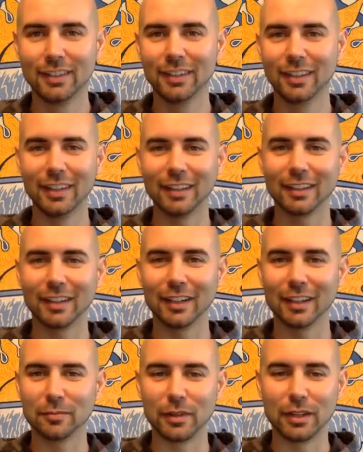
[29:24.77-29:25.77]
I think I
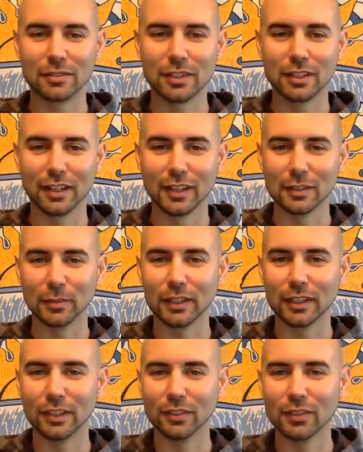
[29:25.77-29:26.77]
may have said that at the
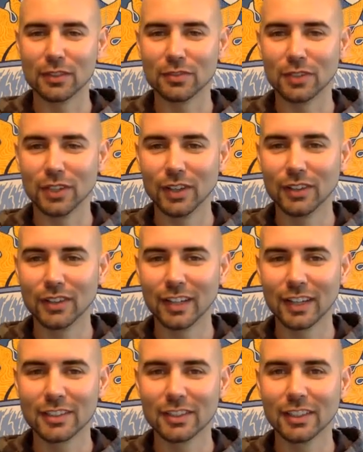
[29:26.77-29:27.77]
beginning of this video,
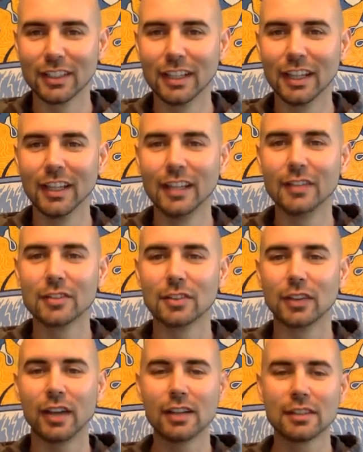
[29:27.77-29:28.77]
actually. So
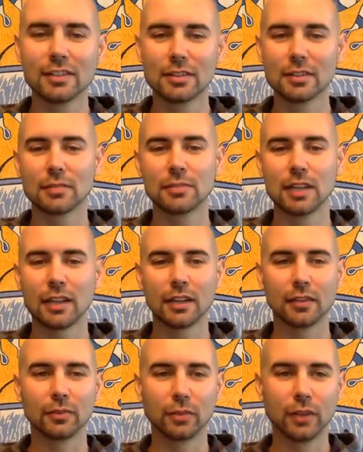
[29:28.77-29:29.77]
any system
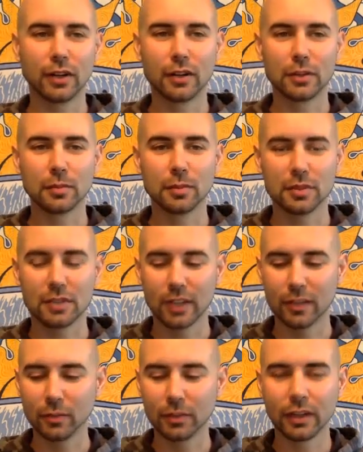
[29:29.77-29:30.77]
taken
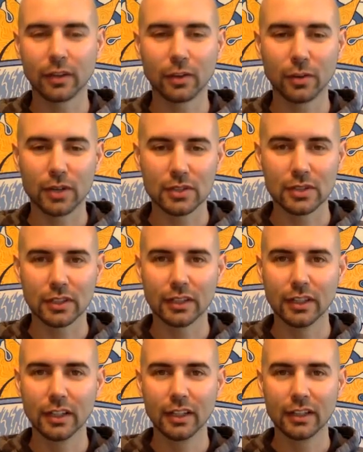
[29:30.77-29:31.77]
100% without question
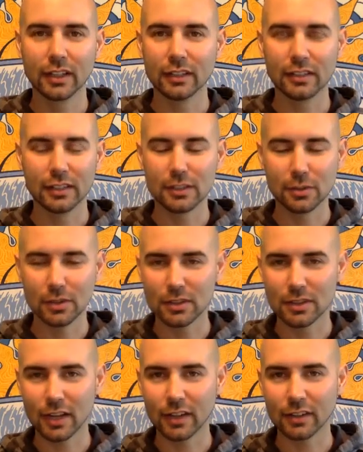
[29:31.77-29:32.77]
can lead to
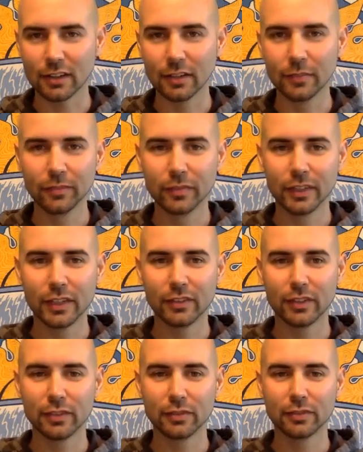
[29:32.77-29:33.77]
insanity, even
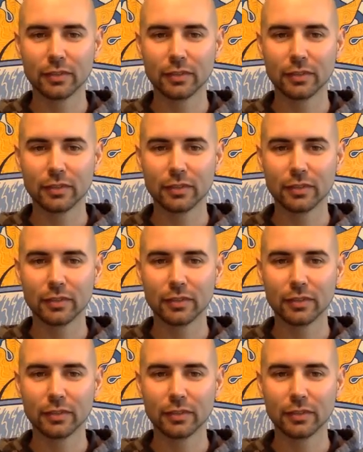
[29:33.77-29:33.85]
if